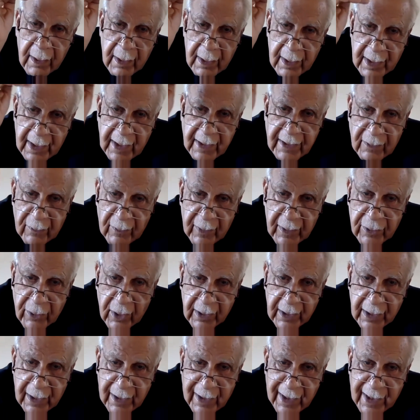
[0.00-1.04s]
later we'll
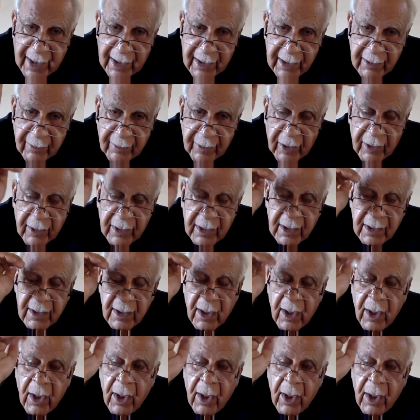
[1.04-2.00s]
talk at length about this,